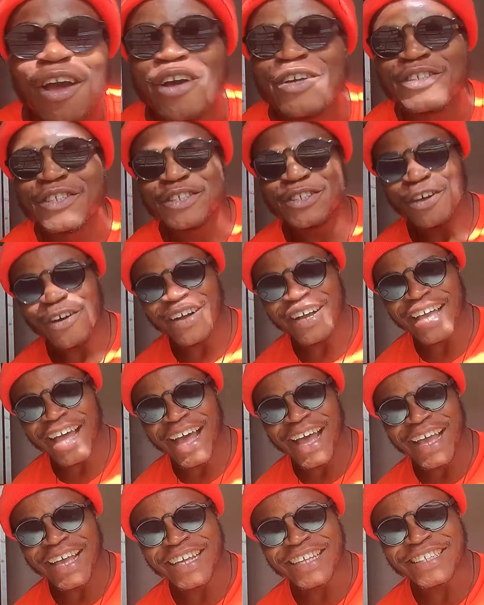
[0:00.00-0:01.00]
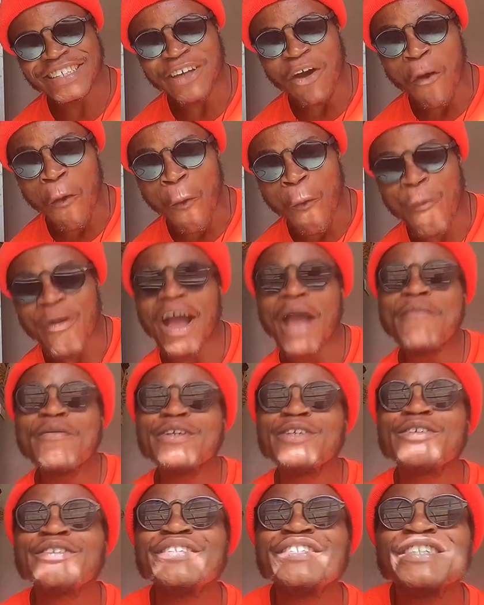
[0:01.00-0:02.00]
So guys, oh, let
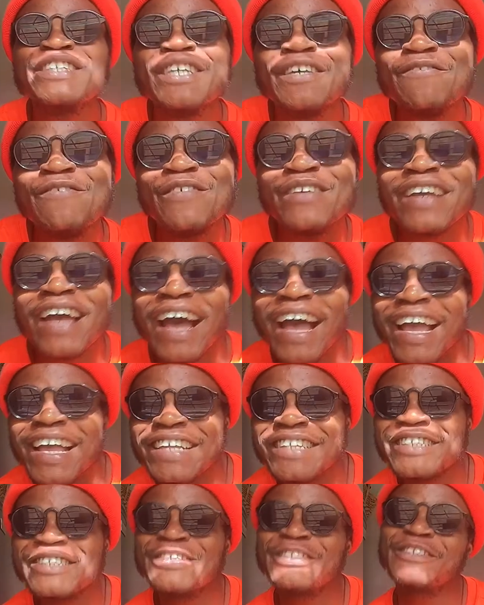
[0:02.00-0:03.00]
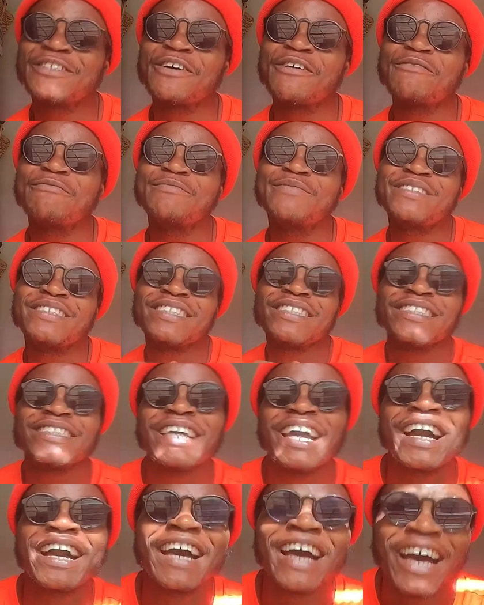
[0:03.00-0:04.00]
me just give you guys some
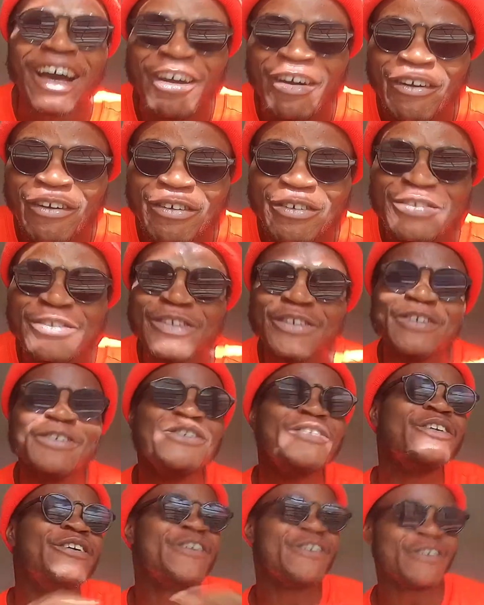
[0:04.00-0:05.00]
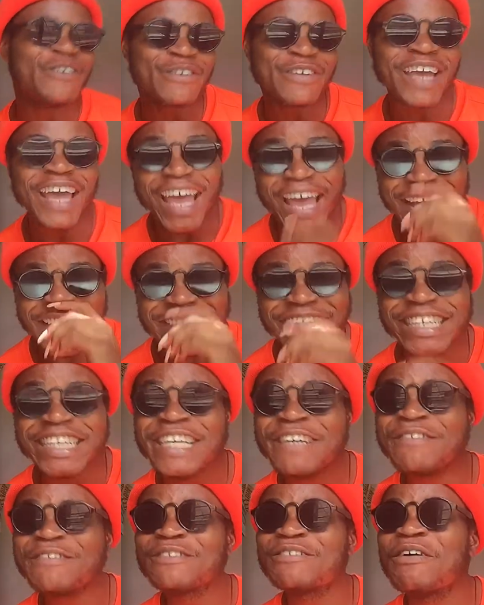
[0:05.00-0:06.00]
Sister Caro new look. Hey, she
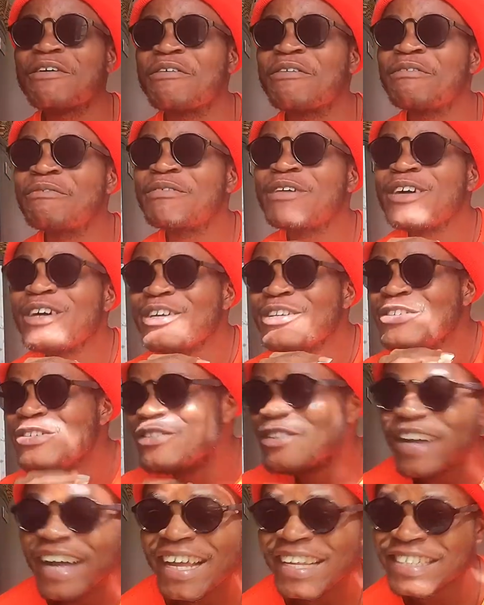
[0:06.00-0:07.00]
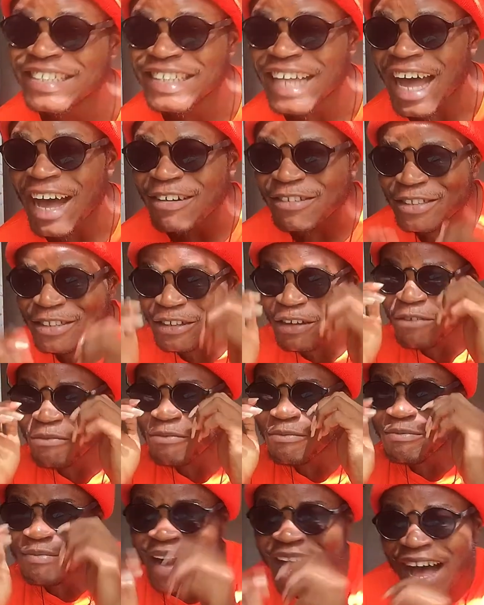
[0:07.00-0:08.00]
gives some new hairstyles,
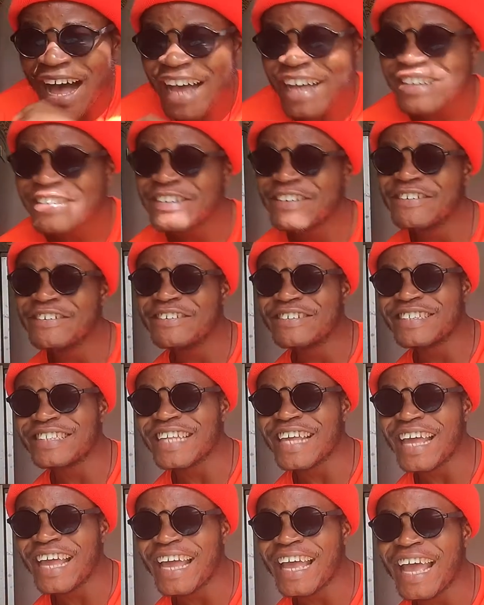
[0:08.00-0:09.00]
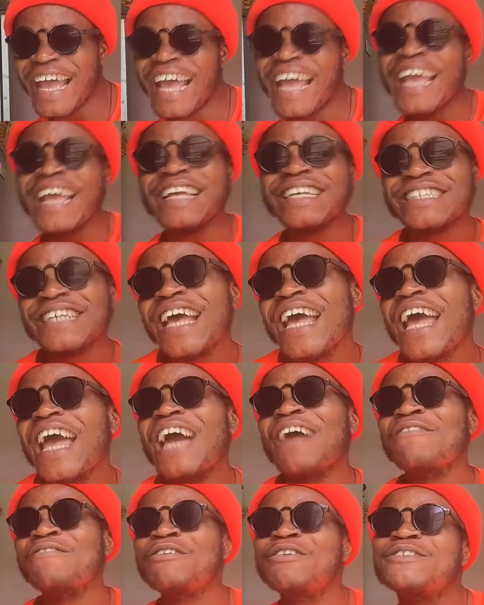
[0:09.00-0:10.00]
some mad looks, and we
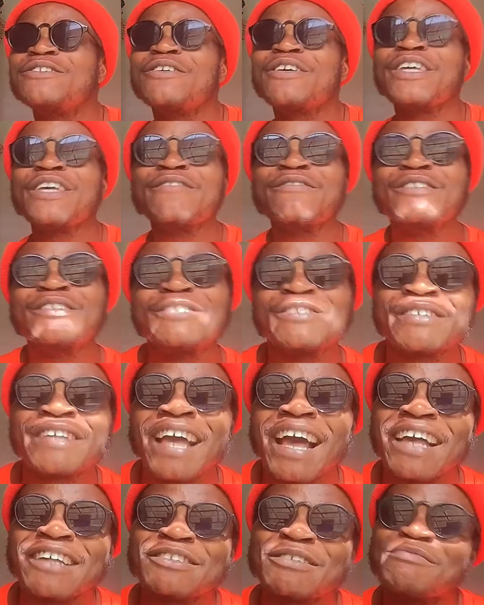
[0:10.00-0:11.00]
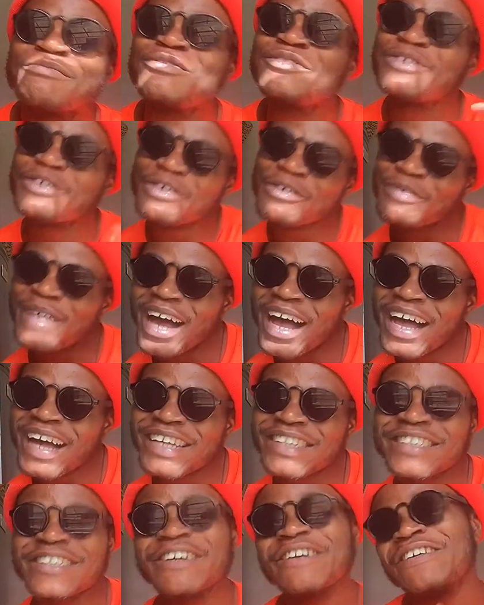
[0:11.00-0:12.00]
also give you guys some throwbacks.